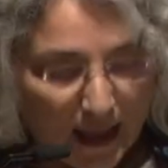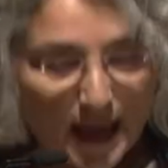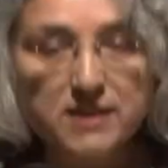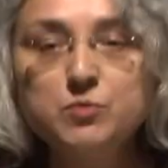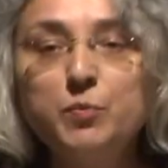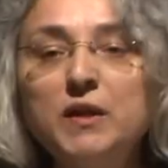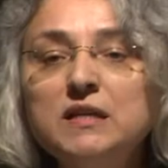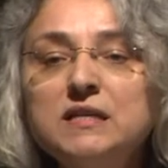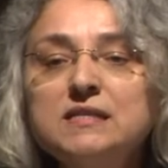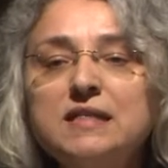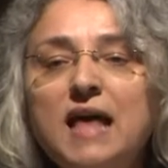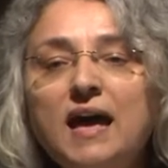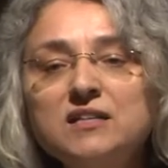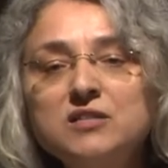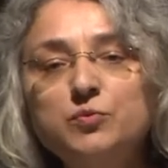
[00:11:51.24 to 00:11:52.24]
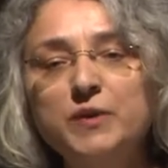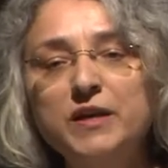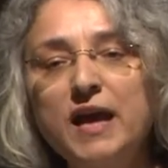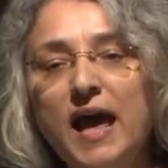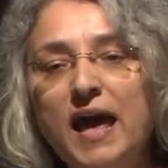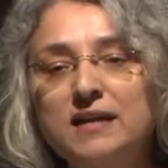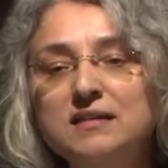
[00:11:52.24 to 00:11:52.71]
As well as that,
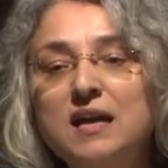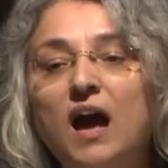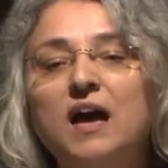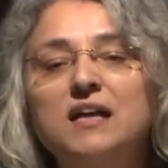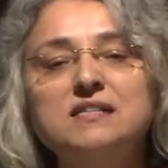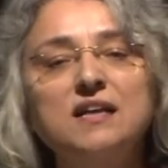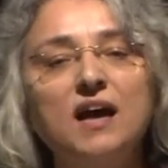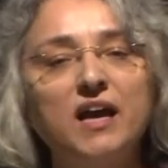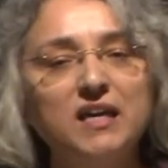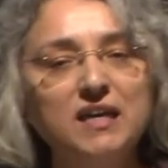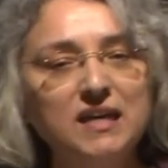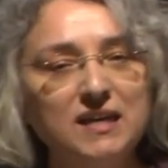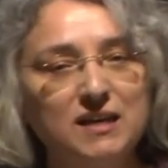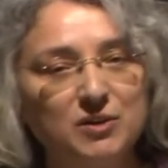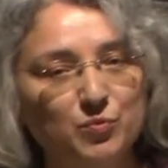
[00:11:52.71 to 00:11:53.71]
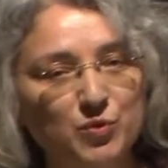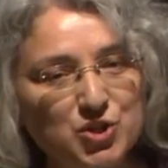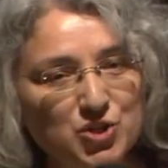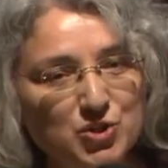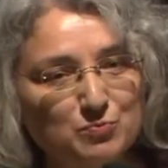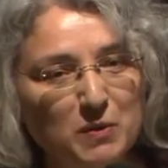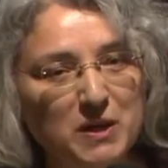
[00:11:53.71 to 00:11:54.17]
we had Haza'i,
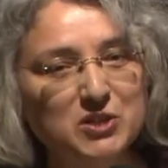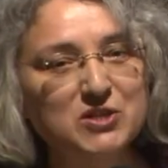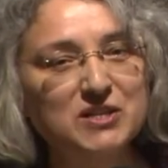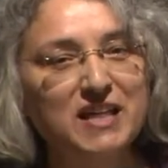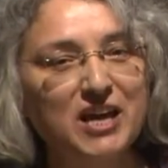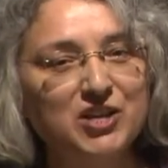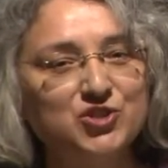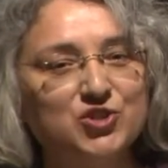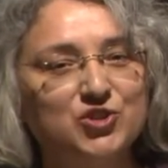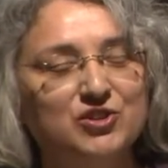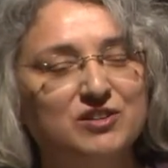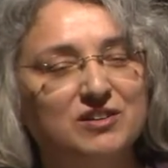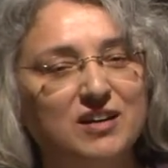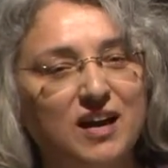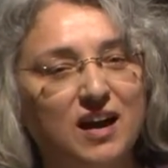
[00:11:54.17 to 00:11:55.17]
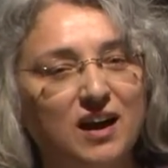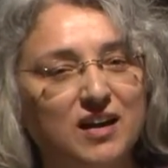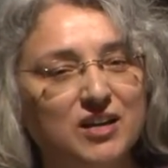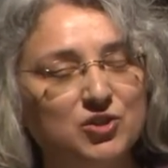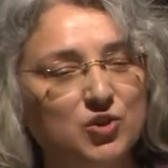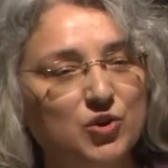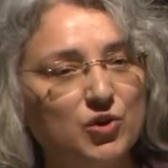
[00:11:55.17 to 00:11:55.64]
which means nature
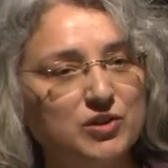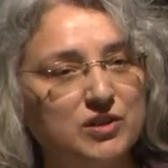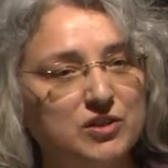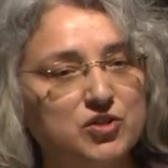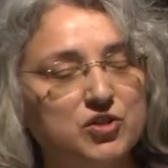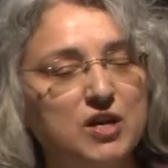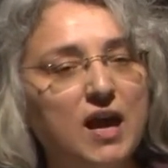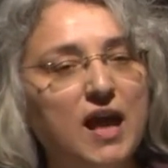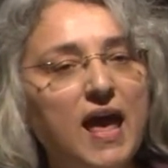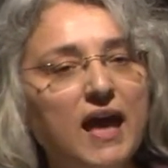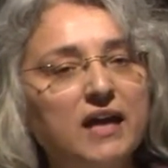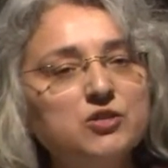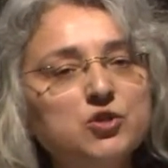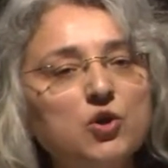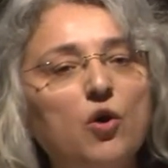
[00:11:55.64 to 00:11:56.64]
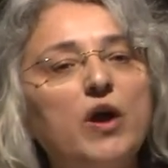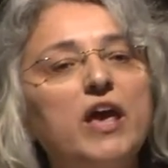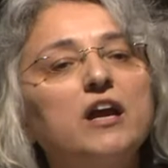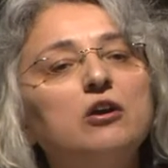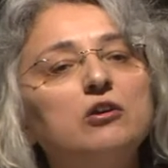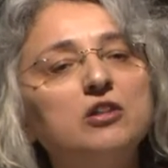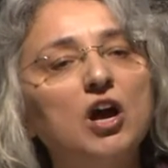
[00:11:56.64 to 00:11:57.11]
uh, in Kurdish, and so
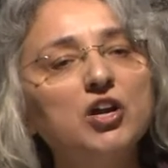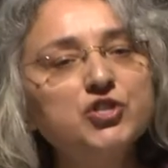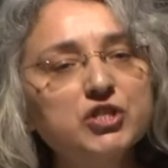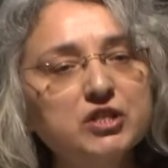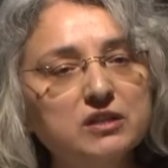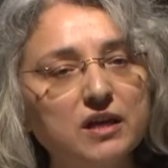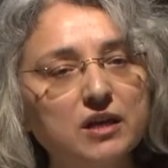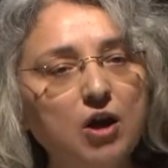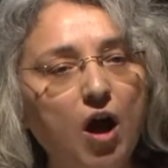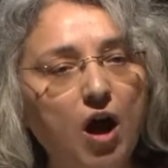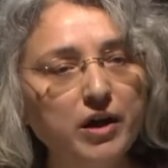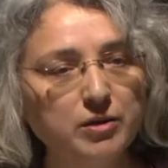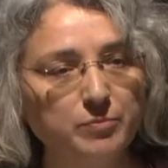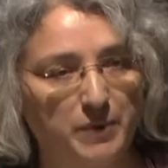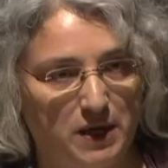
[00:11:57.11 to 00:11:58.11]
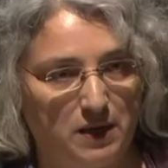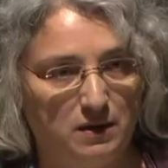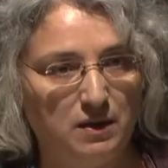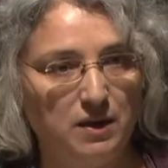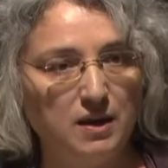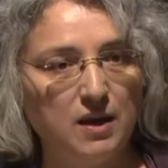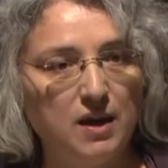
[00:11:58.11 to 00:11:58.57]
ecological economy.
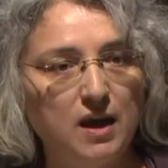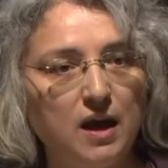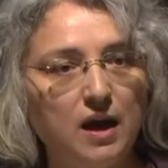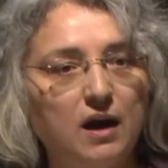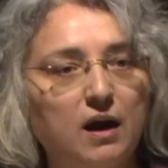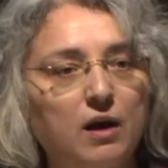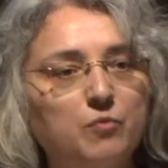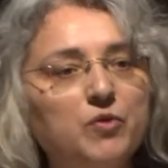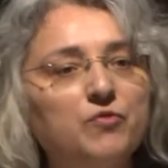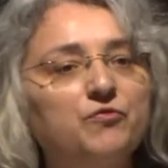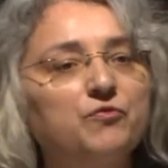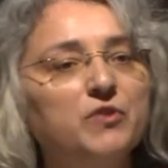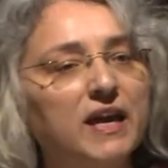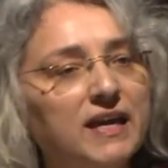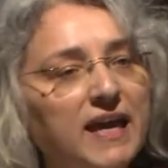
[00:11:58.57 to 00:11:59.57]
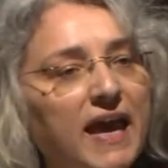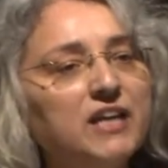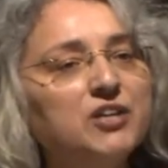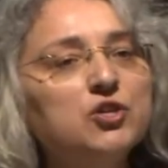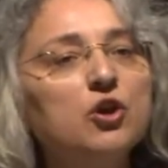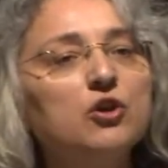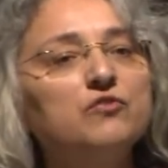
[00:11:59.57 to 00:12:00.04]
Uh, we've
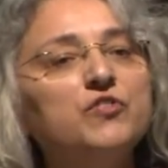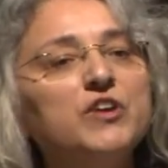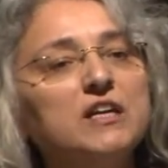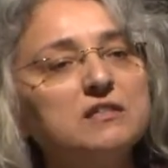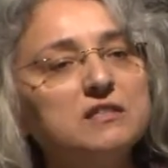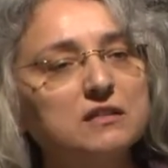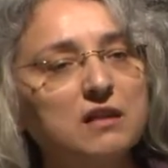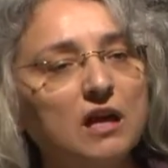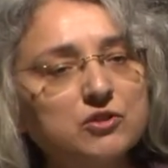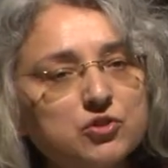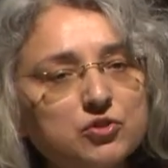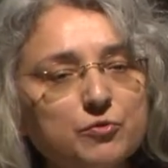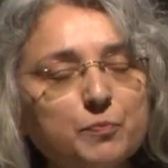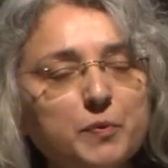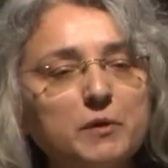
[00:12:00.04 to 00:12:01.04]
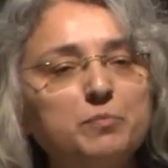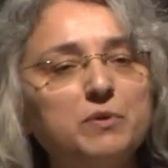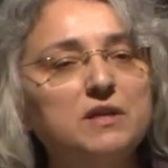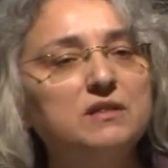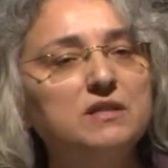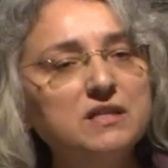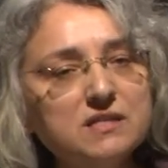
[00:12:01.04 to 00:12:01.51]
again convened lots of people
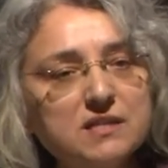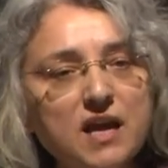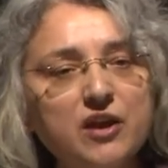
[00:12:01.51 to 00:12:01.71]
in this